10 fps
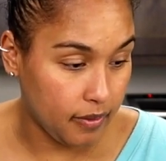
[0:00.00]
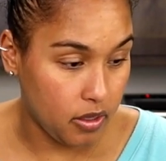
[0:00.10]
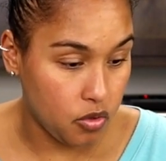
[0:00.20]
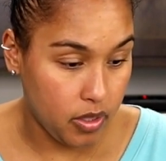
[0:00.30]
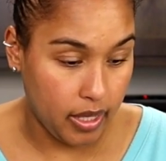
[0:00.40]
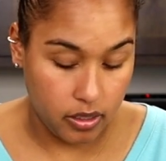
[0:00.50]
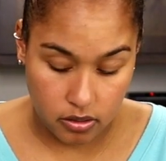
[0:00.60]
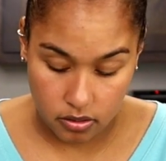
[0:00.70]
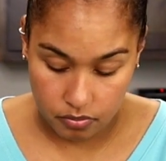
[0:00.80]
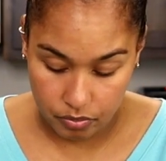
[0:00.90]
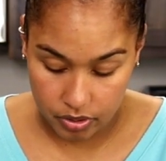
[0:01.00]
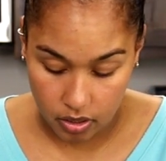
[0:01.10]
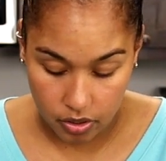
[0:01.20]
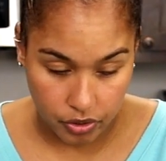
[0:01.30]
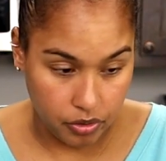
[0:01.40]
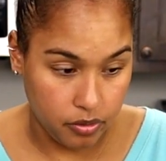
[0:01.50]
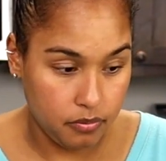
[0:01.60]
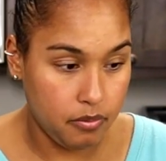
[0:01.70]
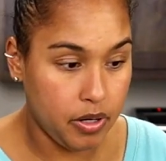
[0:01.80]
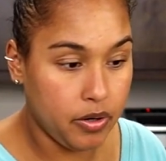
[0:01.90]
that you can to put all your
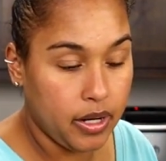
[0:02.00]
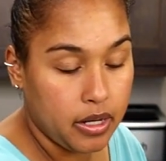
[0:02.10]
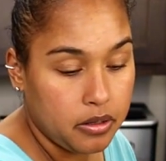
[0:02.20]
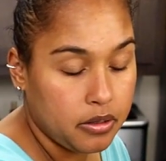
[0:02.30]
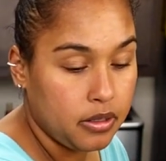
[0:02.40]
marinade